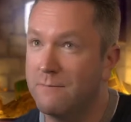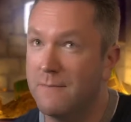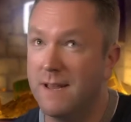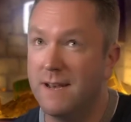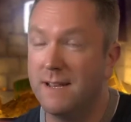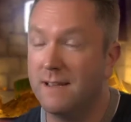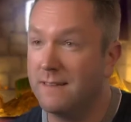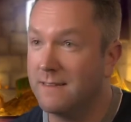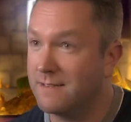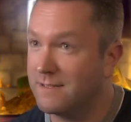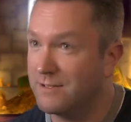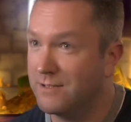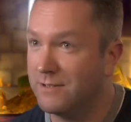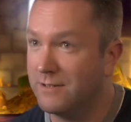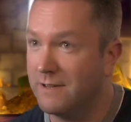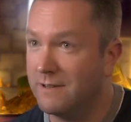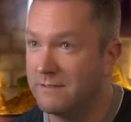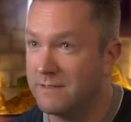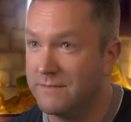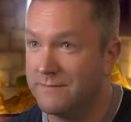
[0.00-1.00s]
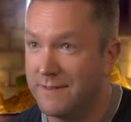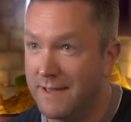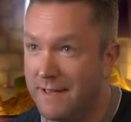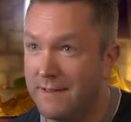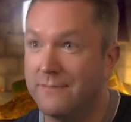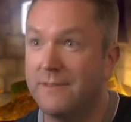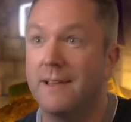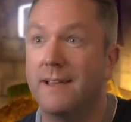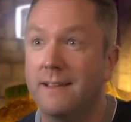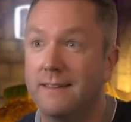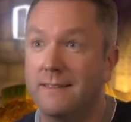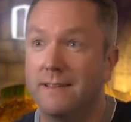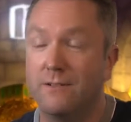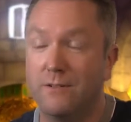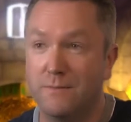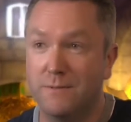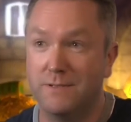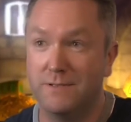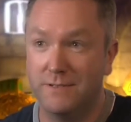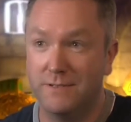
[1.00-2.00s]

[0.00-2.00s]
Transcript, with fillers: think many other studios have ever had that